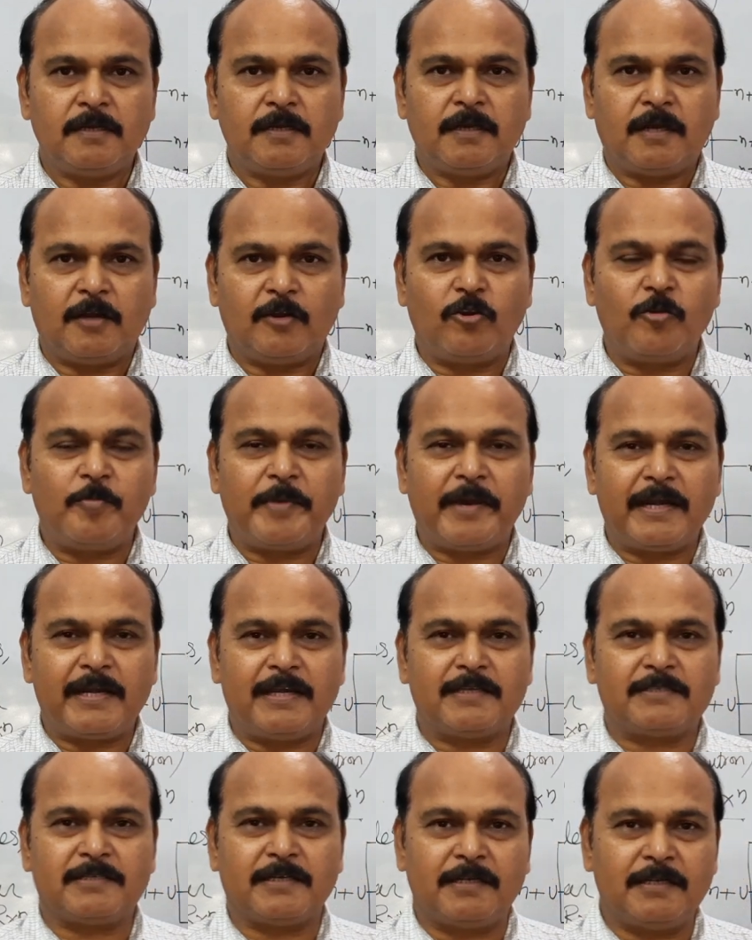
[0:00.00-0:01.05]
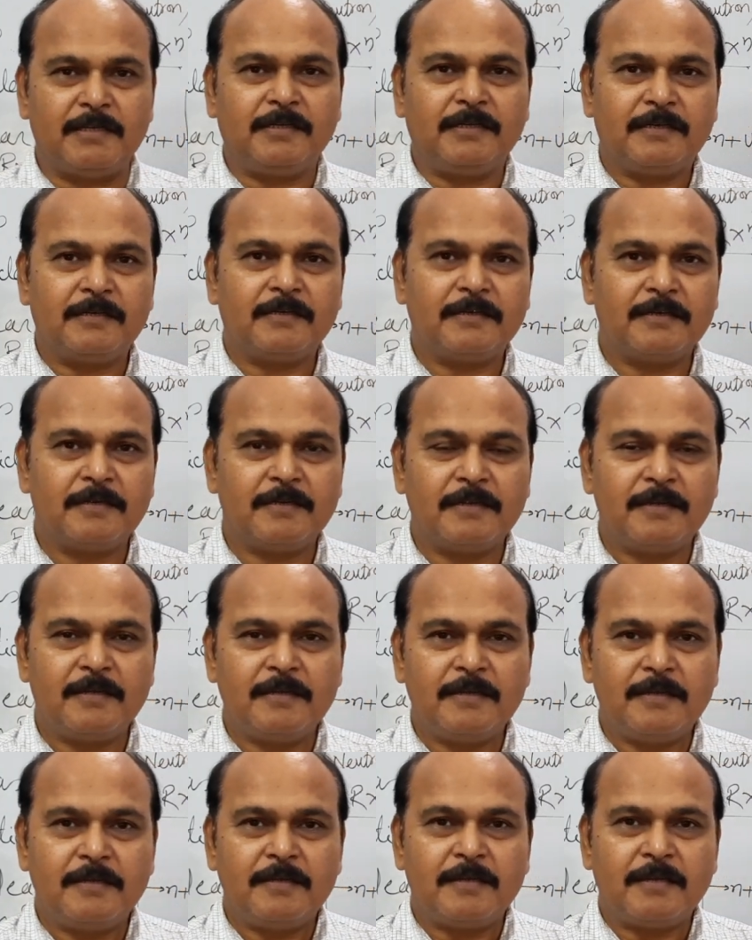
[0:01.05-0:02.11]
Hello, my dear children.
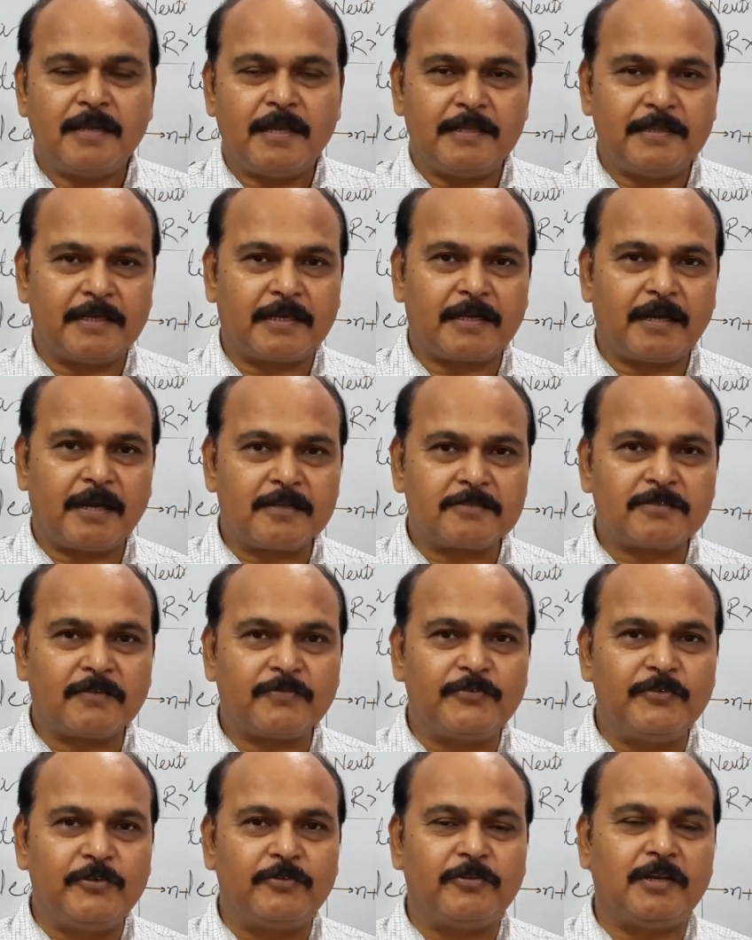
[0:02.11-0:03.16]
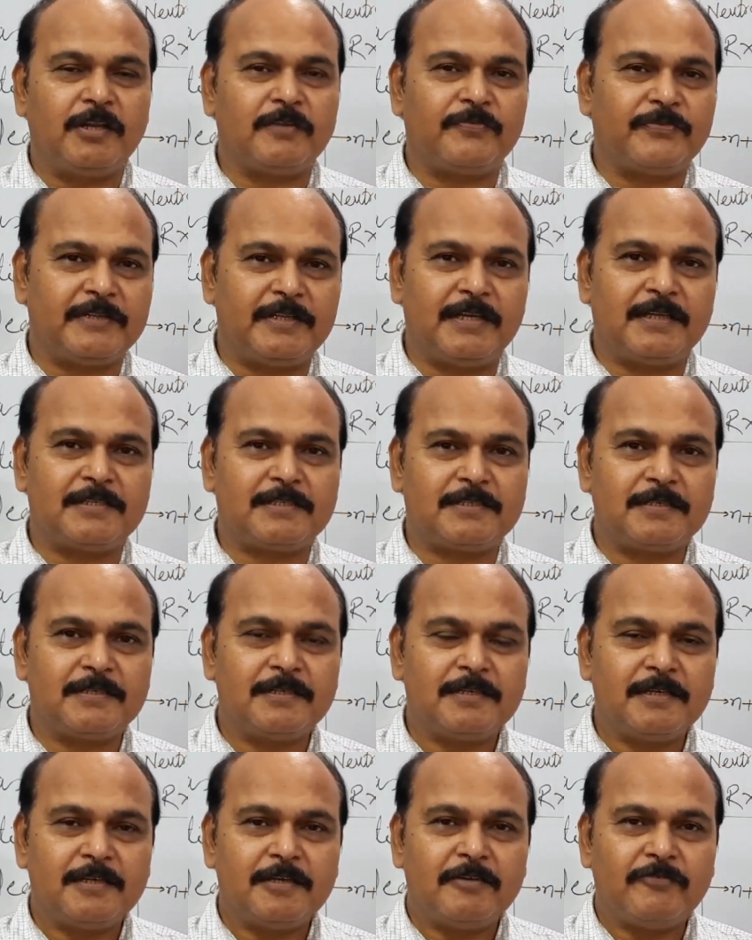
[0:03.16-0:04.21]
In the class of nuclear physics,